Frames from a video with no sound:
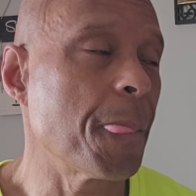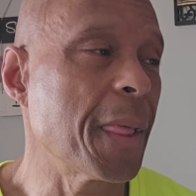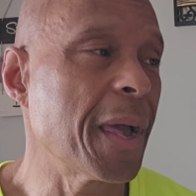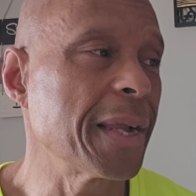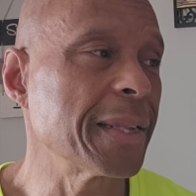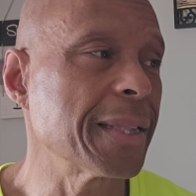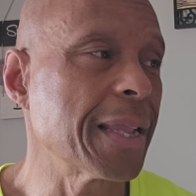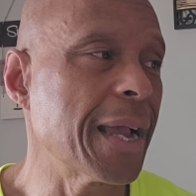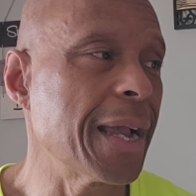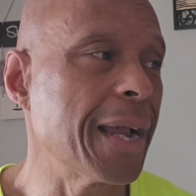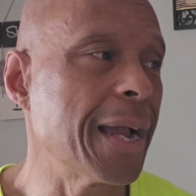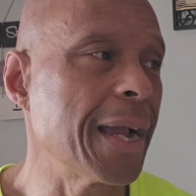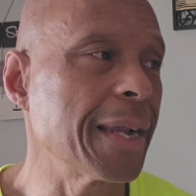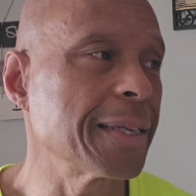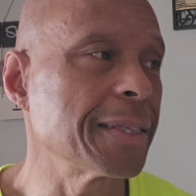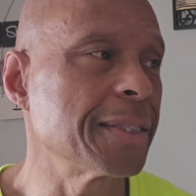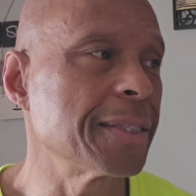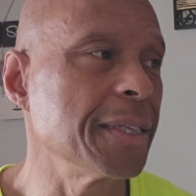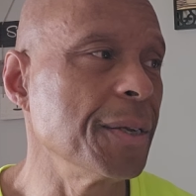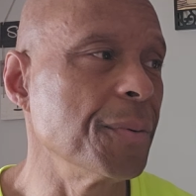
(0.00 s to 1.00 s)
I, I, I
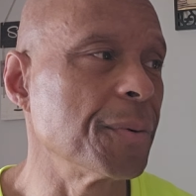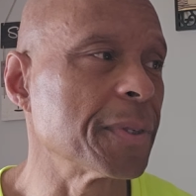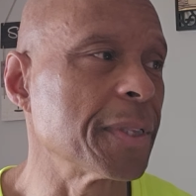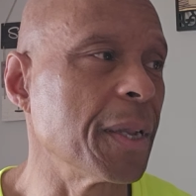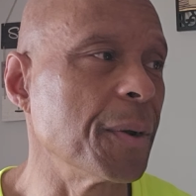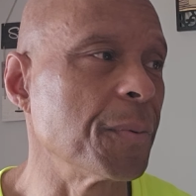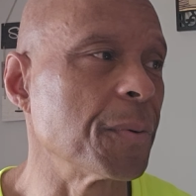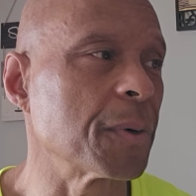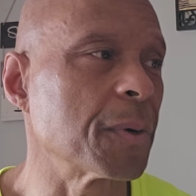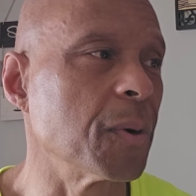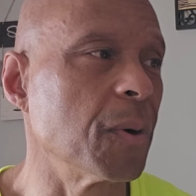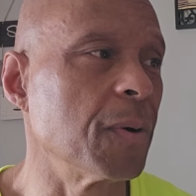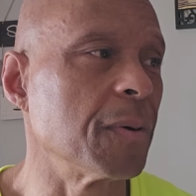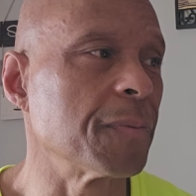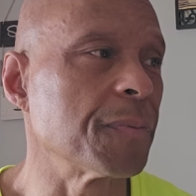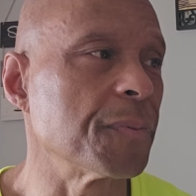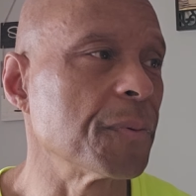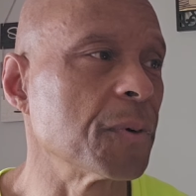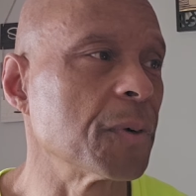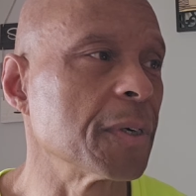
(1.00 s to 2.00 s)
could see what they were going
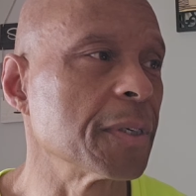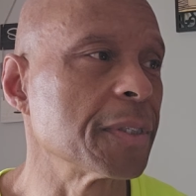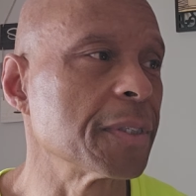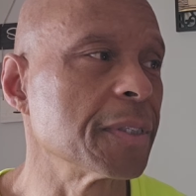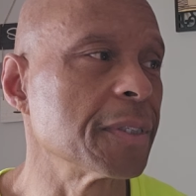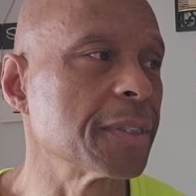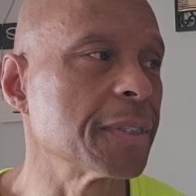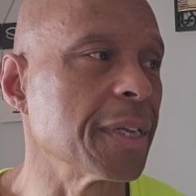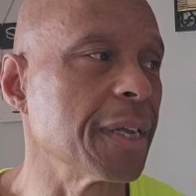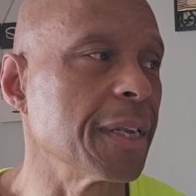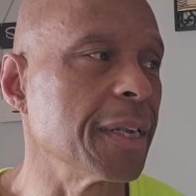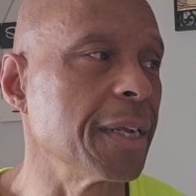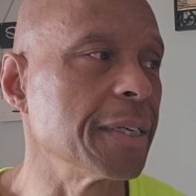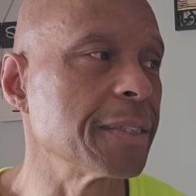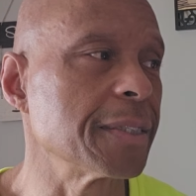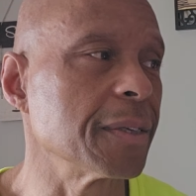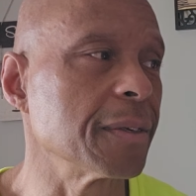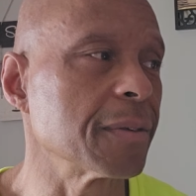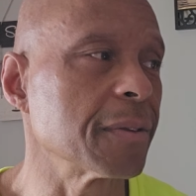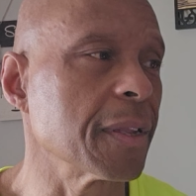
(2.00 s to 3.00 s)
for. It's just I
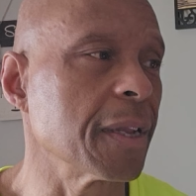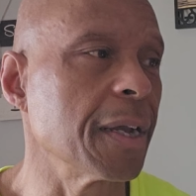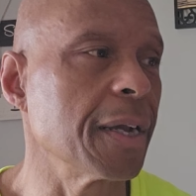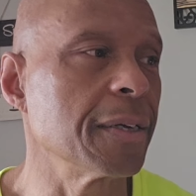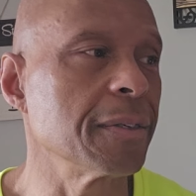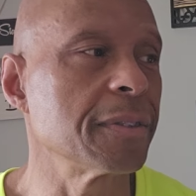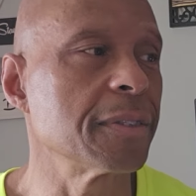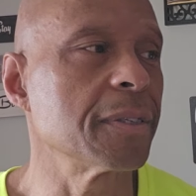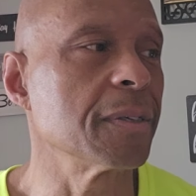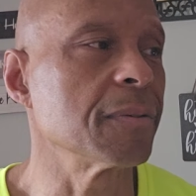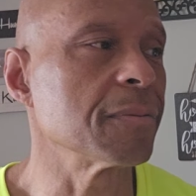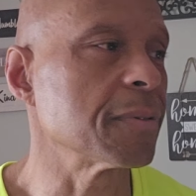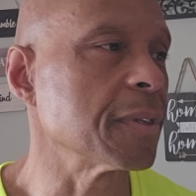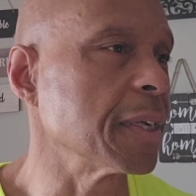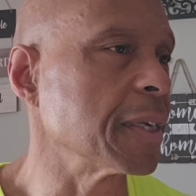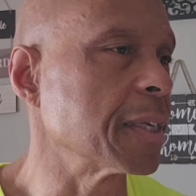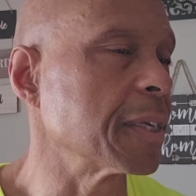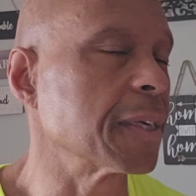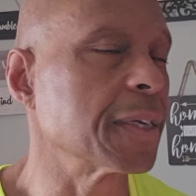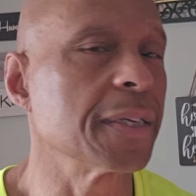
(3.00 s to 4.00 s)
still th- I still
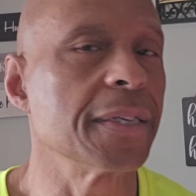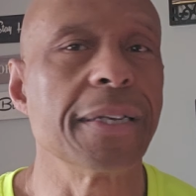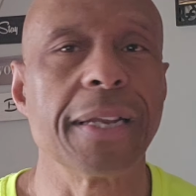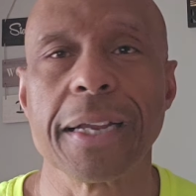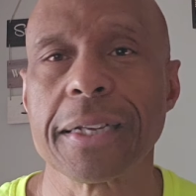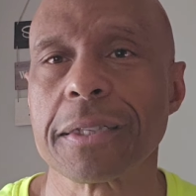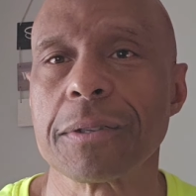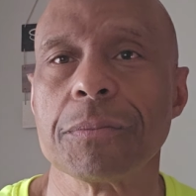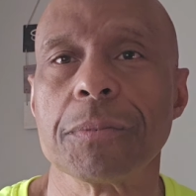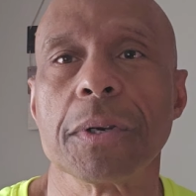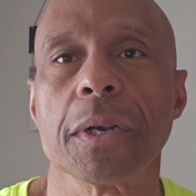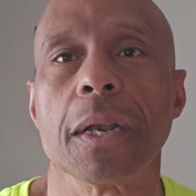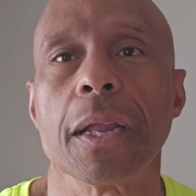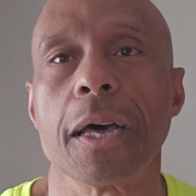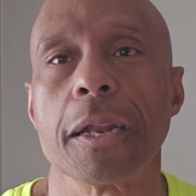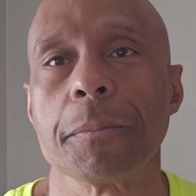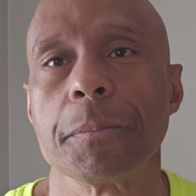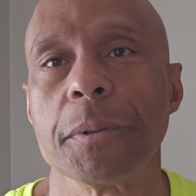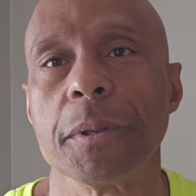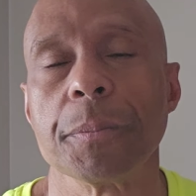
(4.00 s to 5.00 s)
think it connected with a
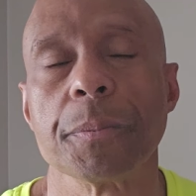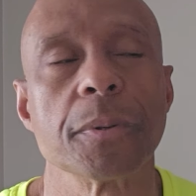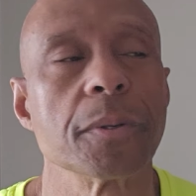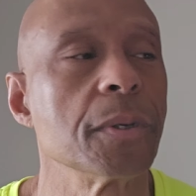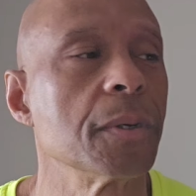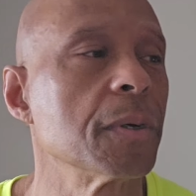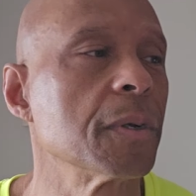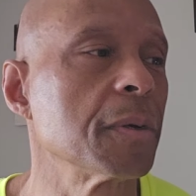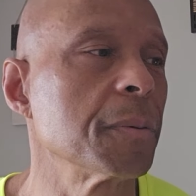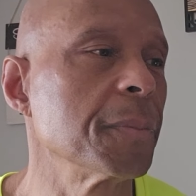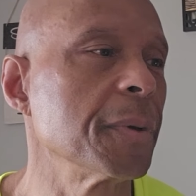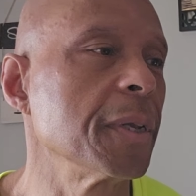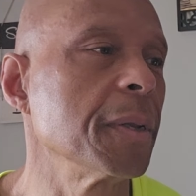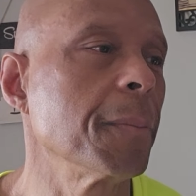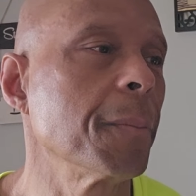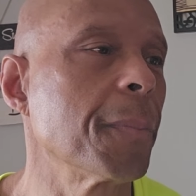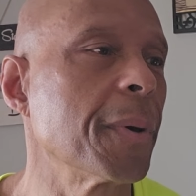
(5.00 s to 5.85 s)
lot of people. You know what I mean?